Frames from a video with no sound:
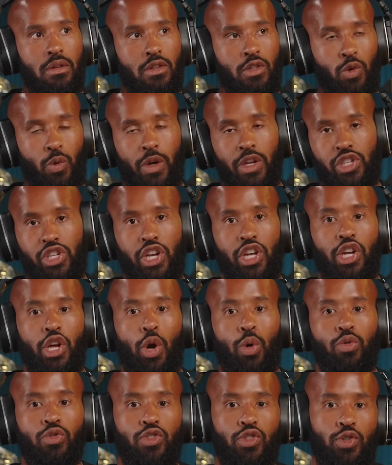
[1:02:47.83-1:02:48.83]
Twitch and
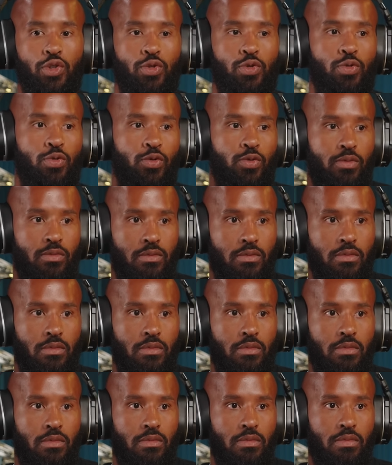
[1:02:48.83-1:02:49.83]
go to
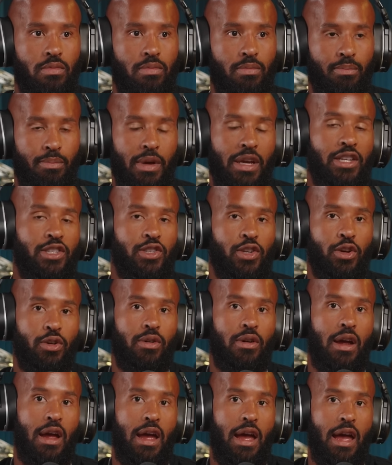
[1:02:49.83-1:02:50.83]
Mixer,